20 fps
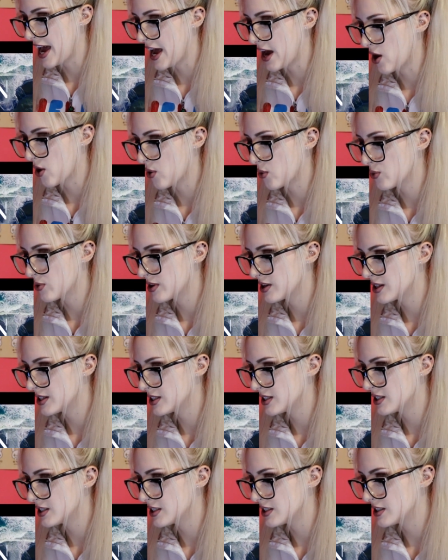Down,
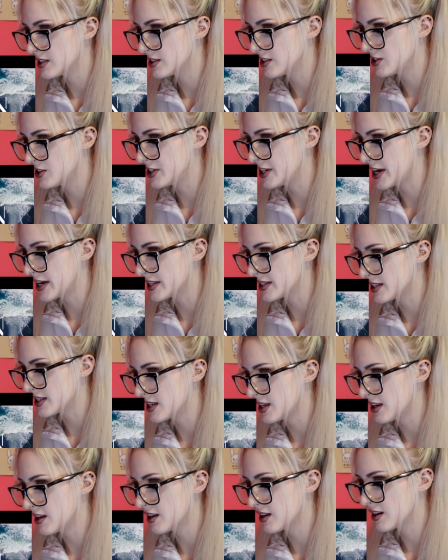
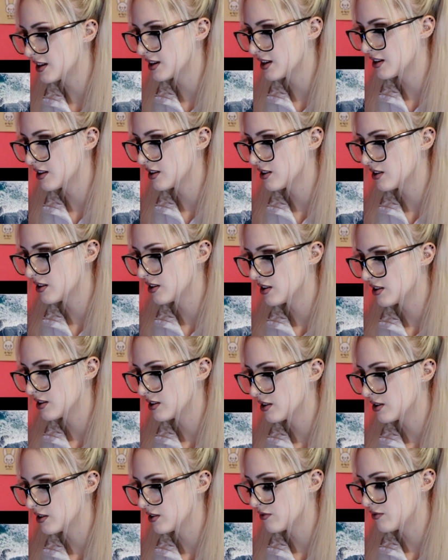Jessi.
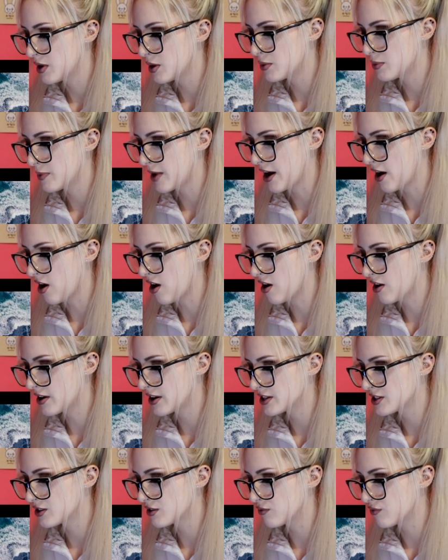Filmed by
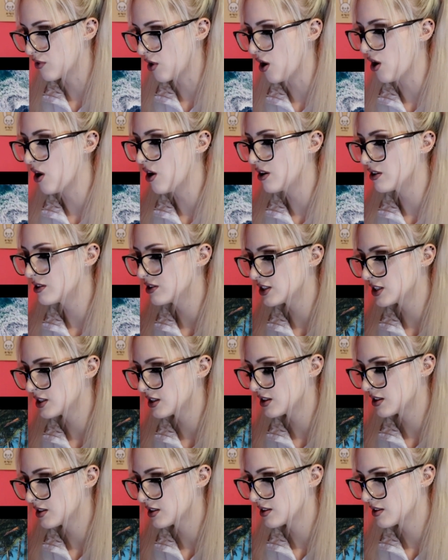August Frogs.
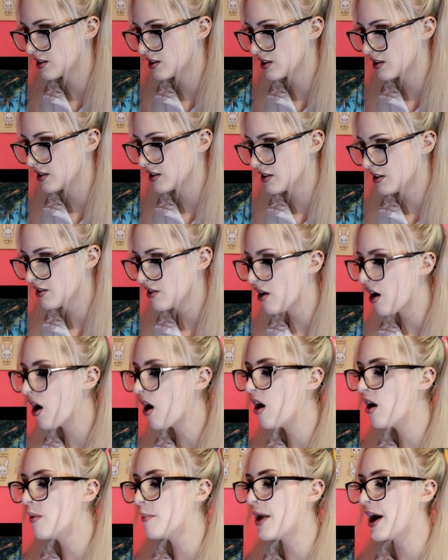
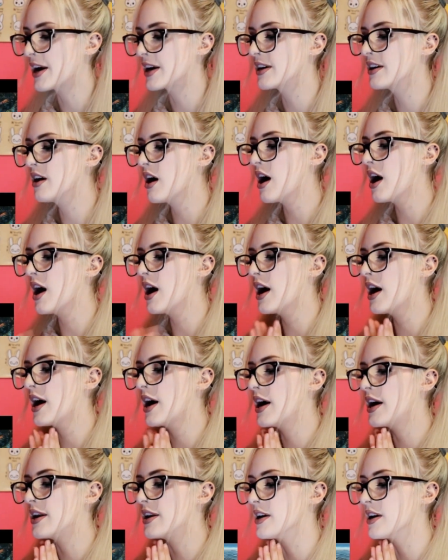Oh my
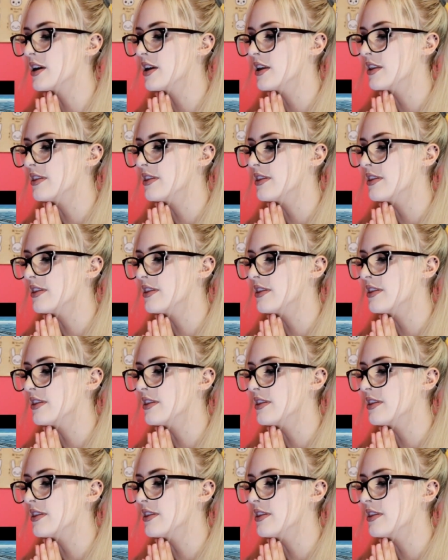God,